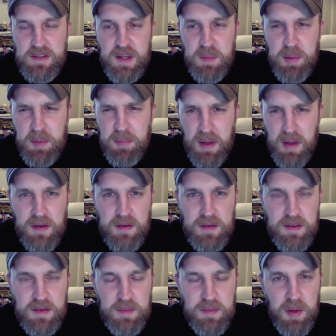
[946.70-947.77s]
J.P.
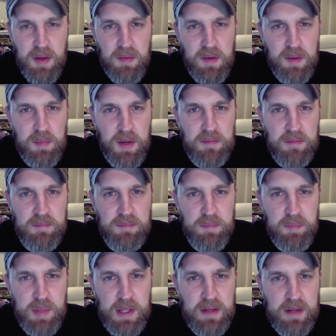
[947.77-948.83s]
Miller is probably one of my
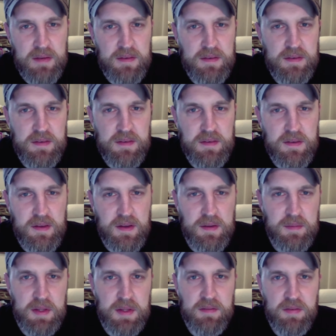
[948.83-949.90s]
biggest
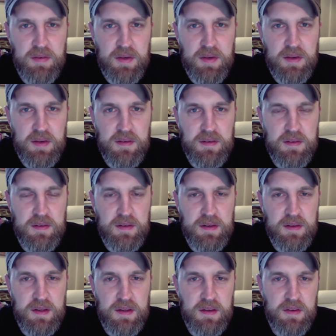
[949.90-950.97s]
influences
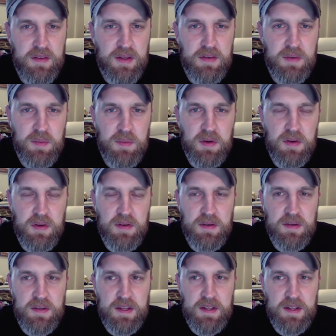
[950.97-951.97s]
in the illustration world,